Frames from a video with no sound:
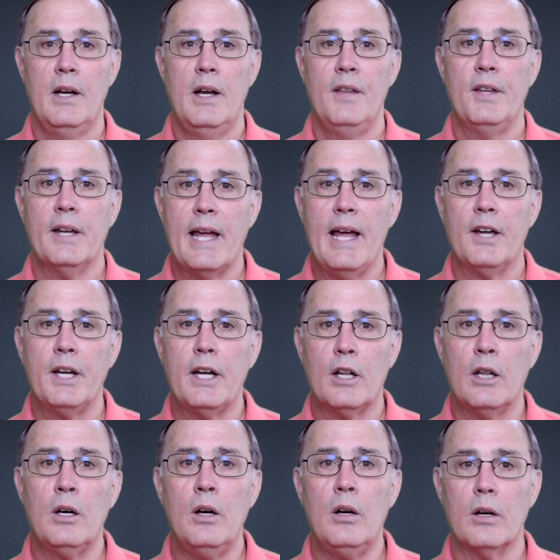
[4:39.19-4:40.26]
that county
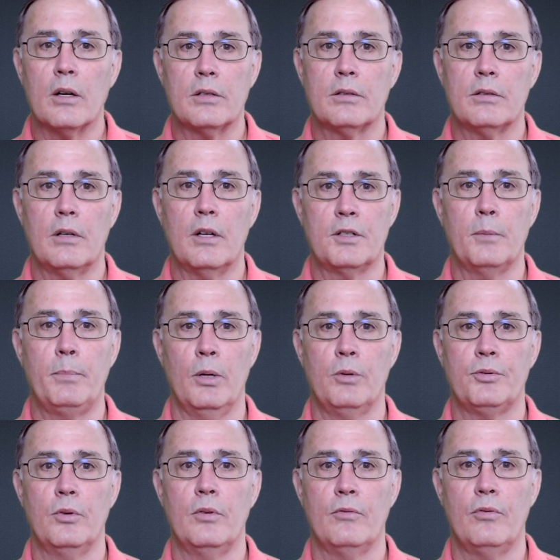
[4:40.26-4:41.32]
clerks are supposed
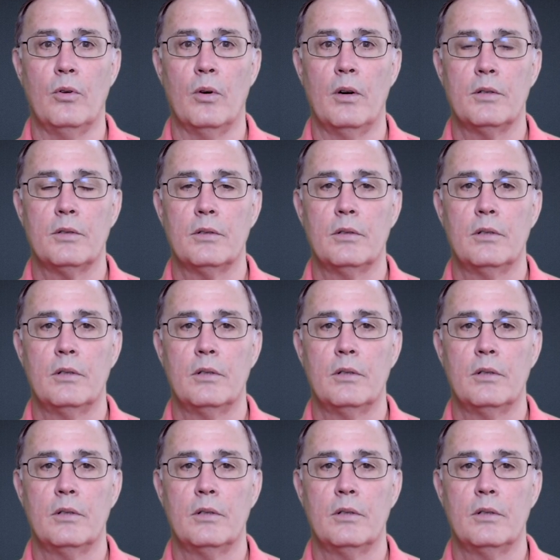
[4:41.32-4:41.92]
to enforce.